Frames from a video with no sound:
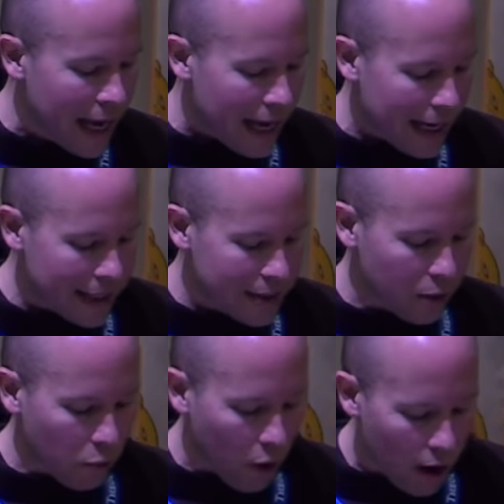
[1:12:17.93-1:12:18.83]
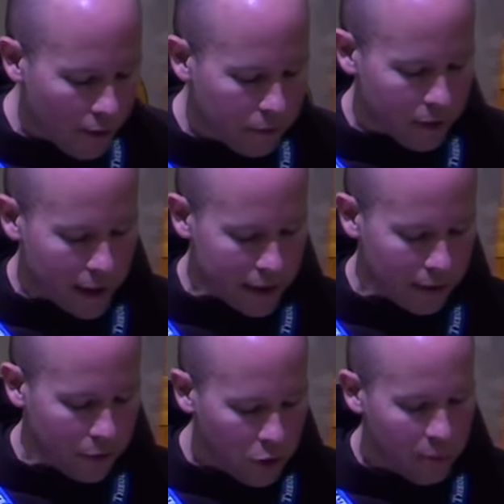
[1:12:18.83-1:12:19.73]
against the wrongfulness of
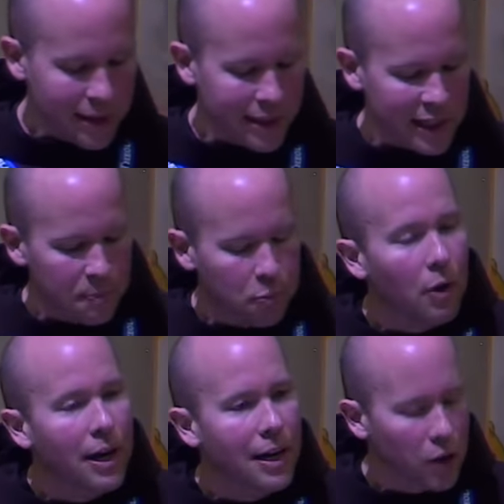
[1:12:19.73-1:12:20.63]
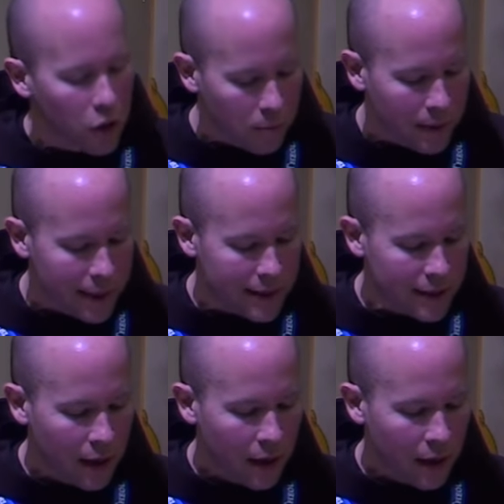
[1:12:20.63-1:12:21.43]
humans exploiting humans,